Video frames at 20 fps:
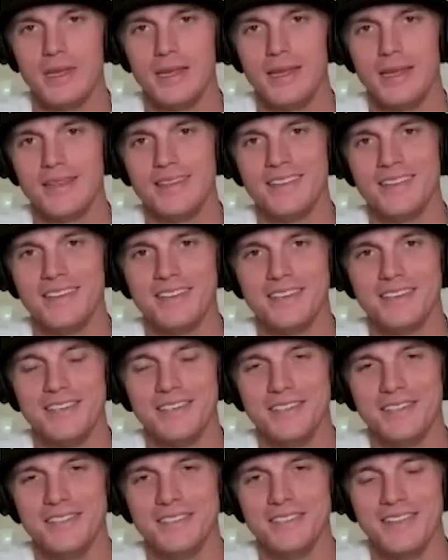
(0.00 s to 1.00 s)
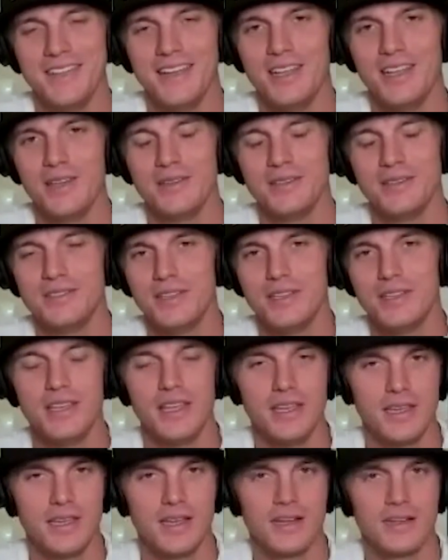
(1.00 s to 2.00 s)
And uh And he
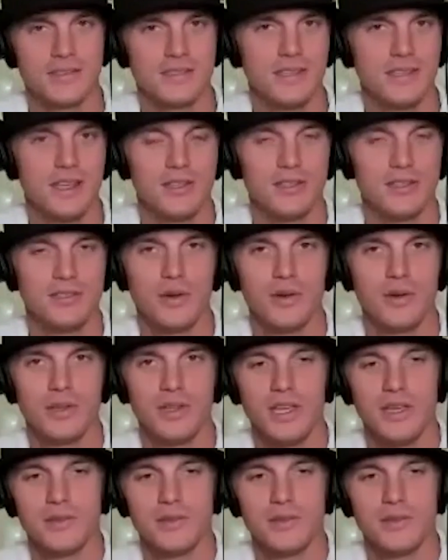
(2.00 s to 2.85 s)
he kind of said jokingly,